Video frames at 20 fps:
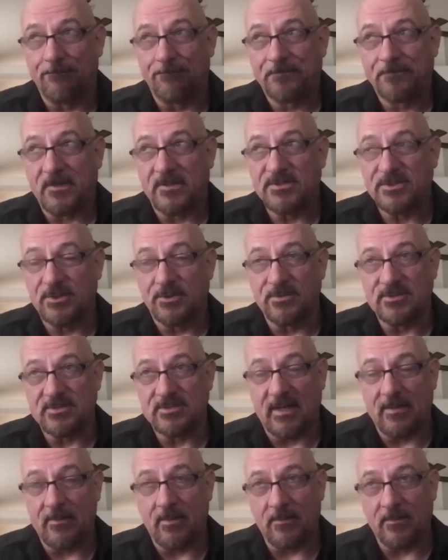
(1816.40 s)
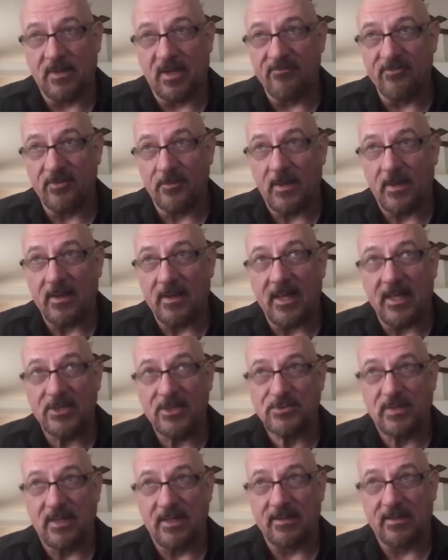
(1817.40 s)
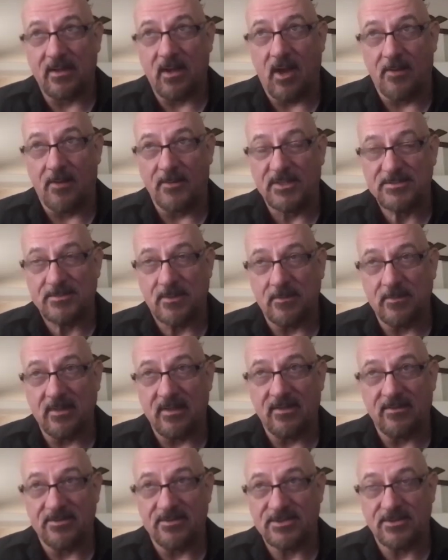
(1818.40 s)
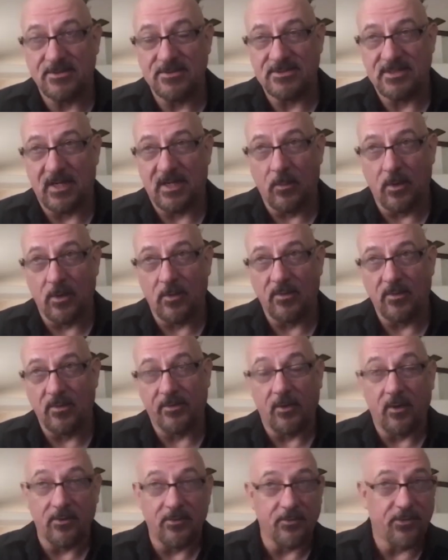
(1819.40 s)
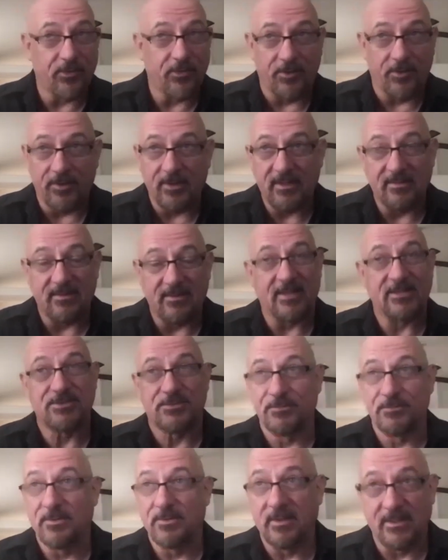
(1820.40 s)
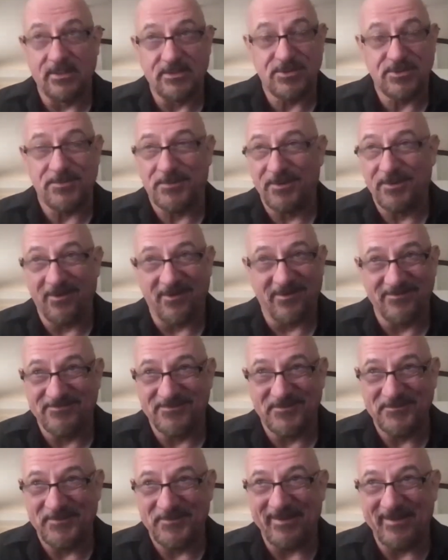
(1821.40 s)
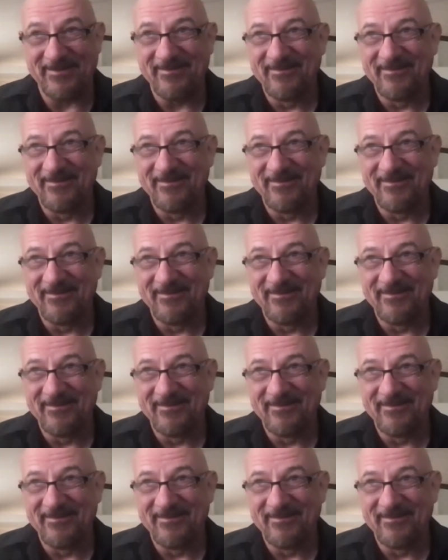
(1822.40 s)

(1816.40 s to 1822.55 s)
students, and I'm careful about age-related comments, but many of the students that I work with are under 30, and that's really super young for me.